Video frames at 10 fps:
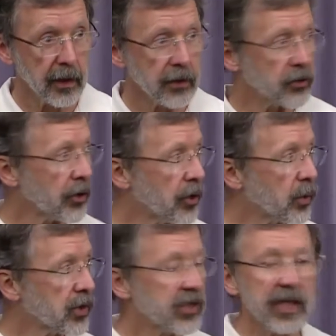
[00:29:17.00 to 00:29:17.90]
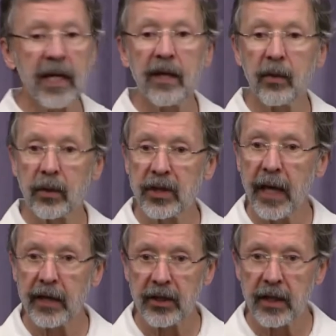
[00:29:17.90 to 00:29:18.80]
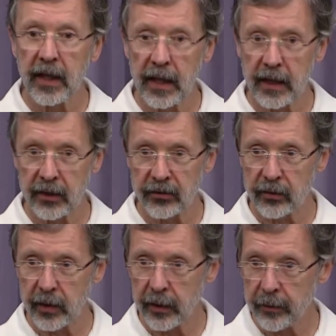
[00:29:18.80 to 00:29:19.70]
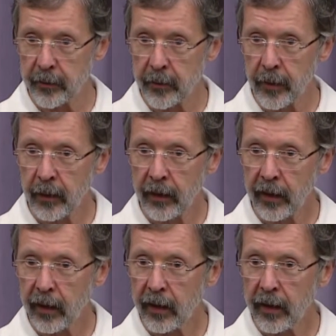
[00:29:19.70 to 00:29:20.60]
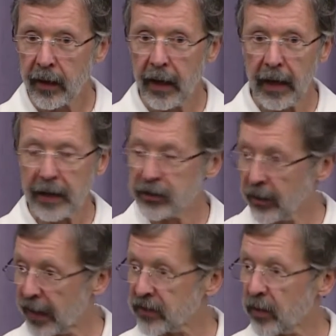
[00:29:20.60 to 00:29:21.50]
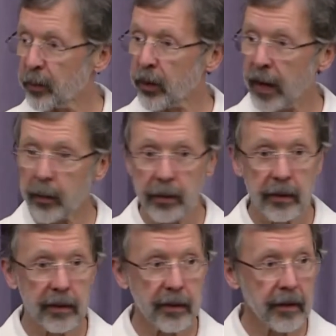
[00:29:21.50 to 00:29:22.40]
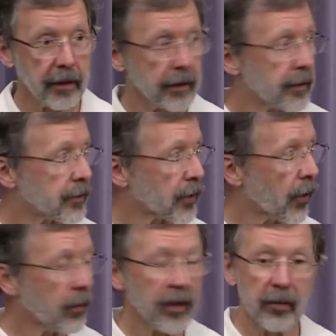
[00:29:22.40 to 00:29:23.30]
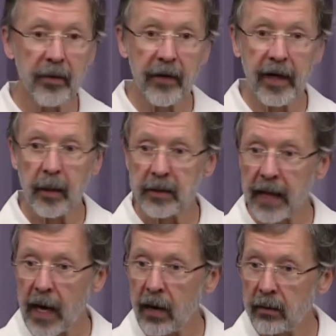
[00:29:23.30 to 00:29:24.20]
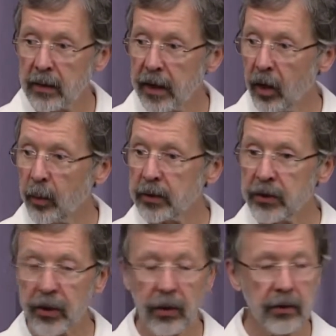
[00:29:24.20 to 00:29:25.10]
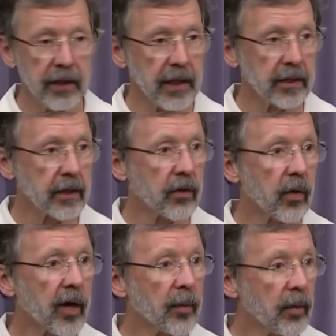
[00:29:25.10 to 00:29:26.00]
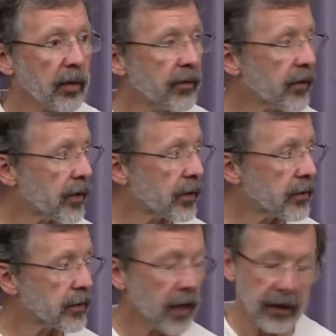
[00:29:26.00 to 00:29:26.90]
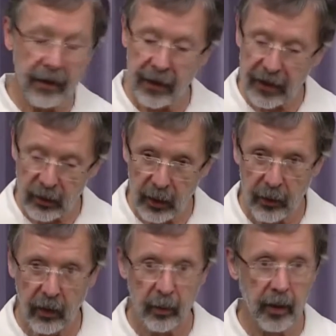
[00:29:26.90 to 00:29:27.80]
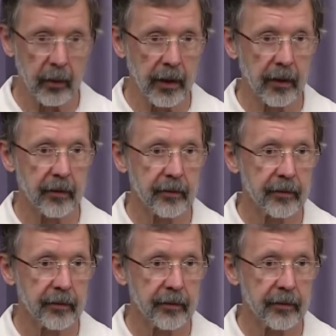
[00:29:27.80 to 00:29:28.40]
So you will see that we're changing the industry. And so that's the prep. So the movie comes out, it opens huge, it gets incredible reviews, and then the next week we go public.